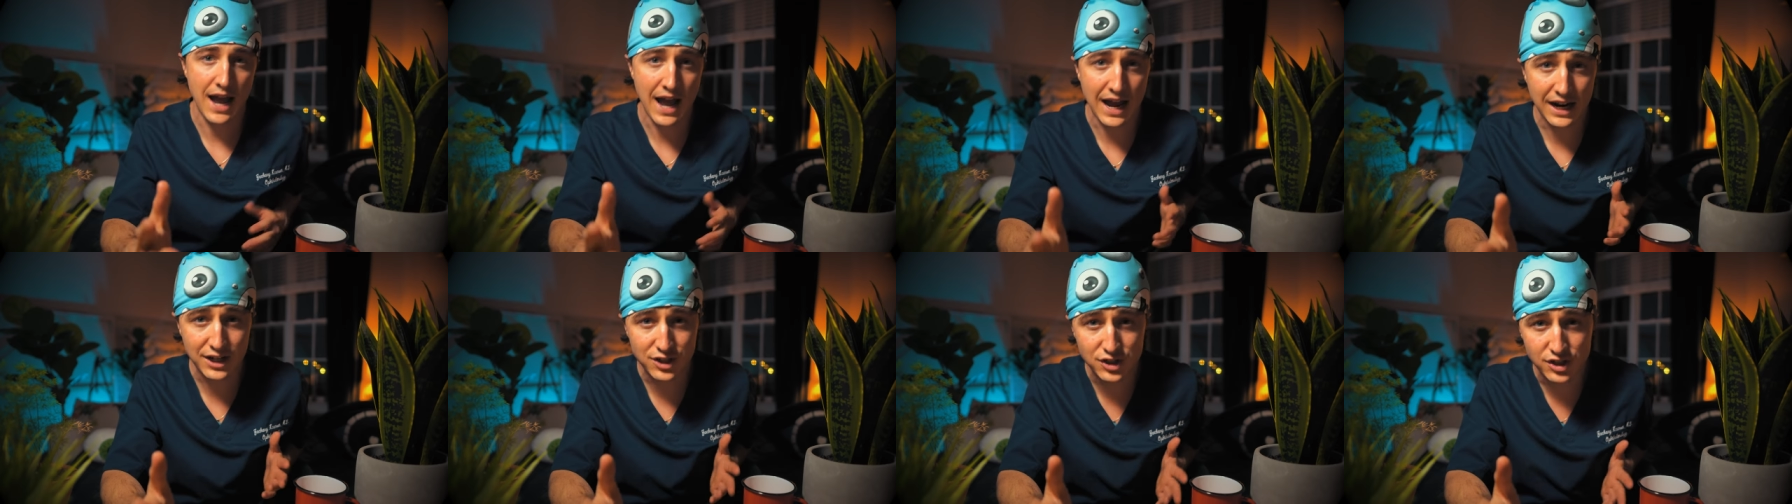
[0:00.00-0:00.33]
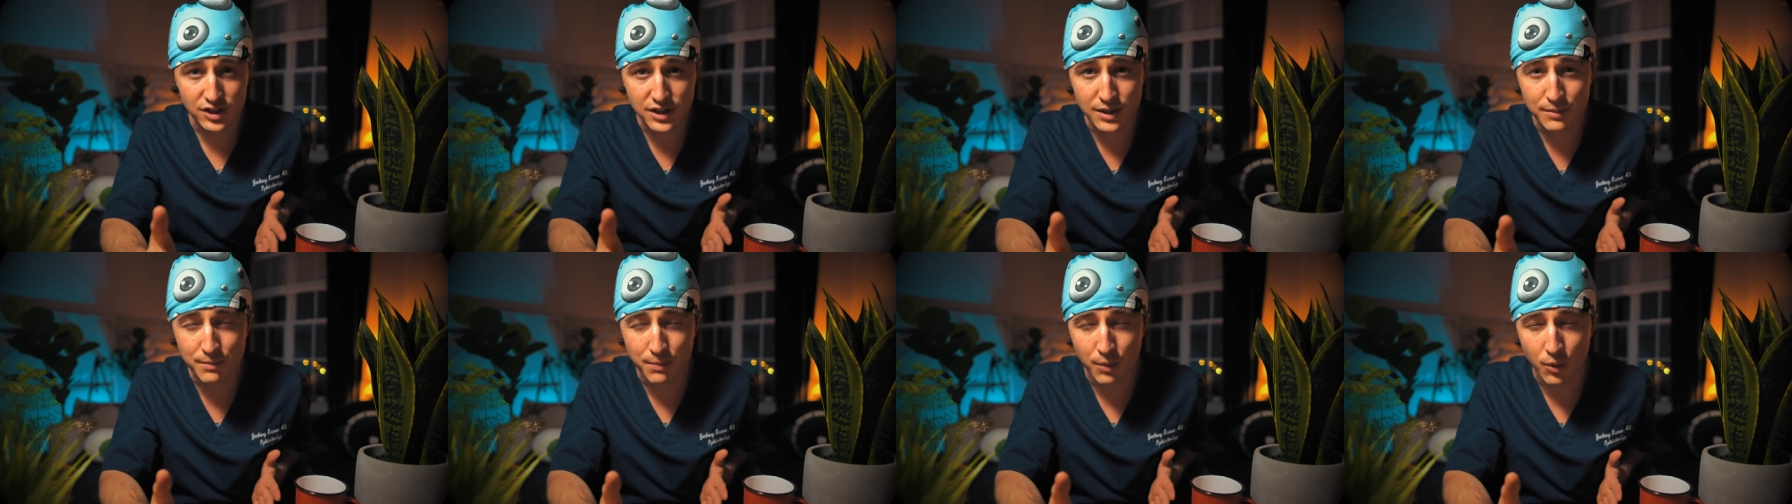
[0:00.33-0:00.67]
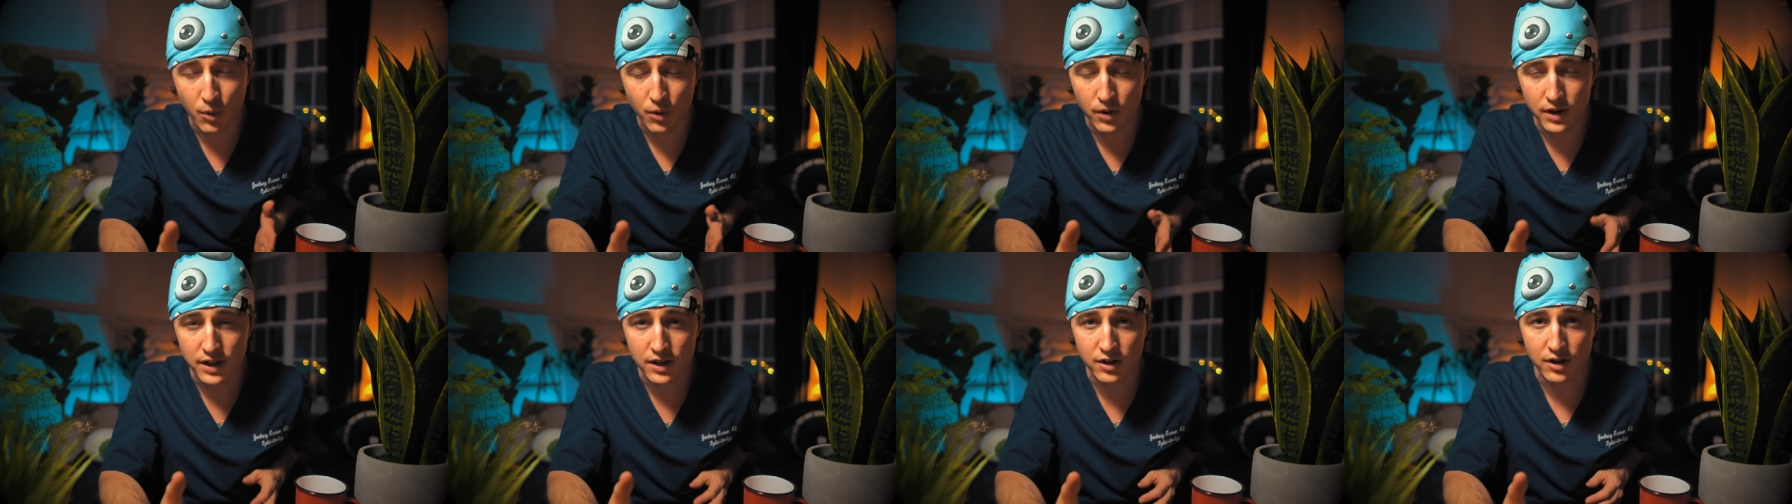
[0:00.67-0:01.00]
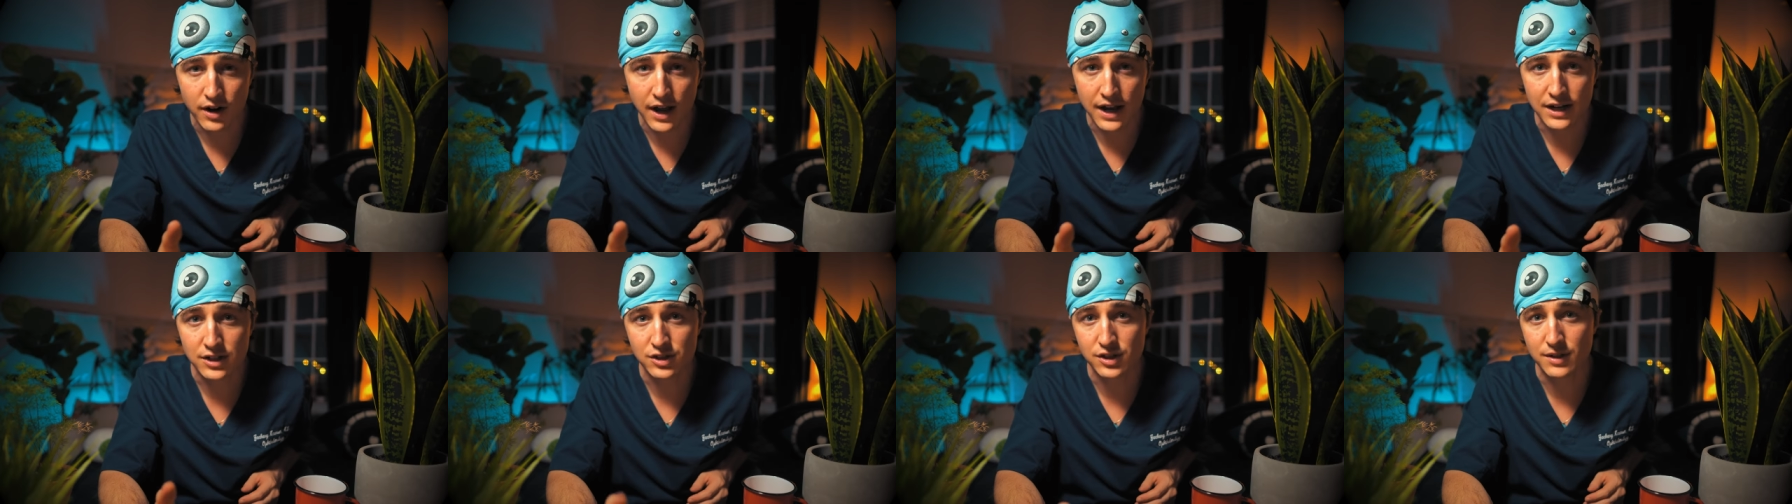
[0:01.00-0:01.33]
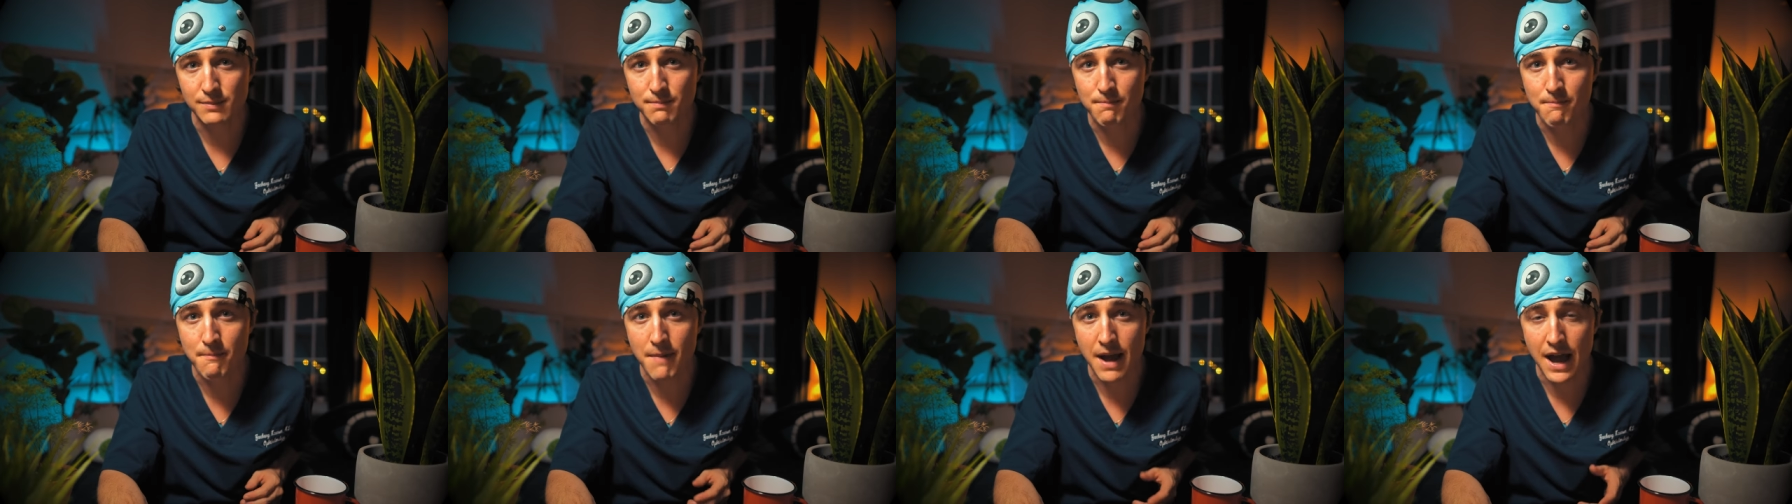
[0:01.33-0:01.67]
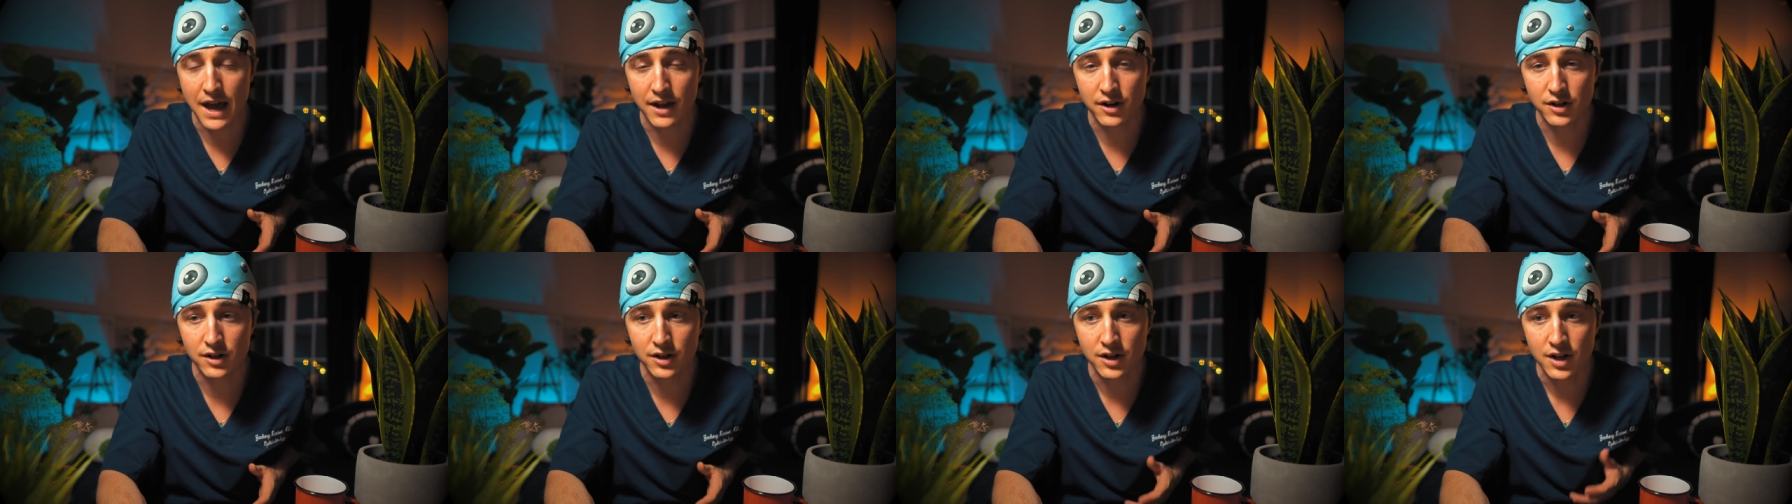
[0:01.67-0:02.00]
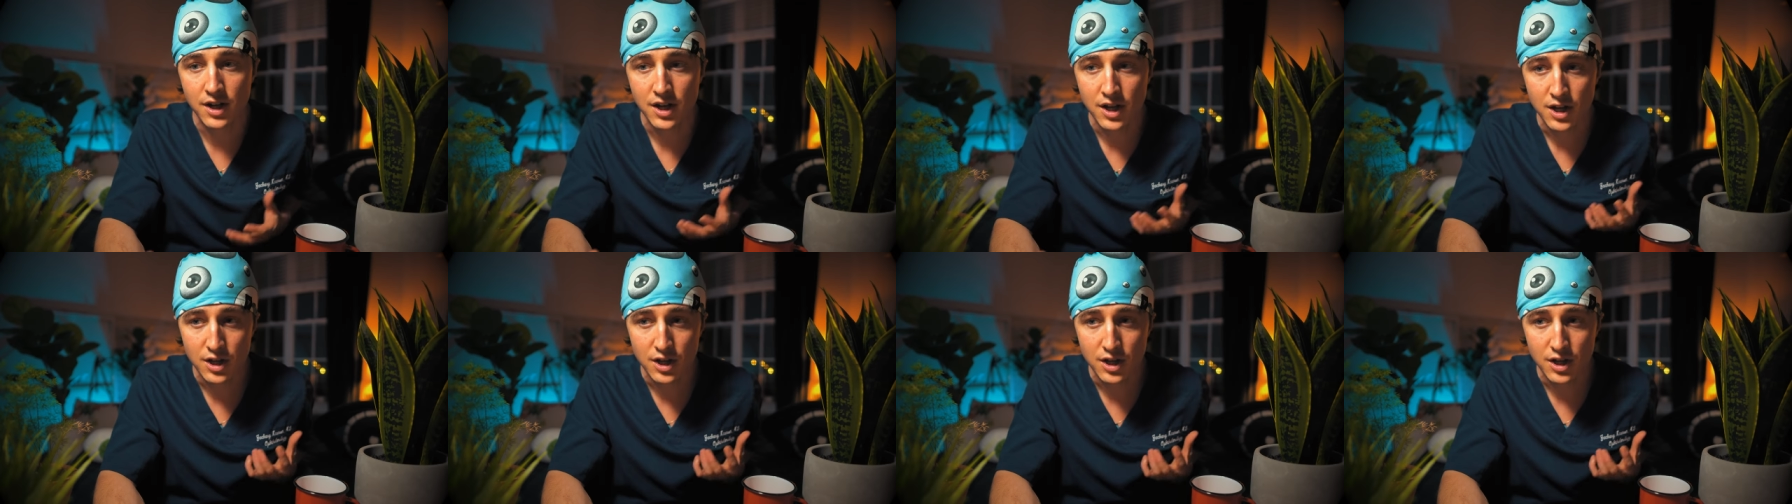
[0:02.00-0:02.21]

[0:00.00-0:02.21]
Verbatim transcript: actually important or actually matter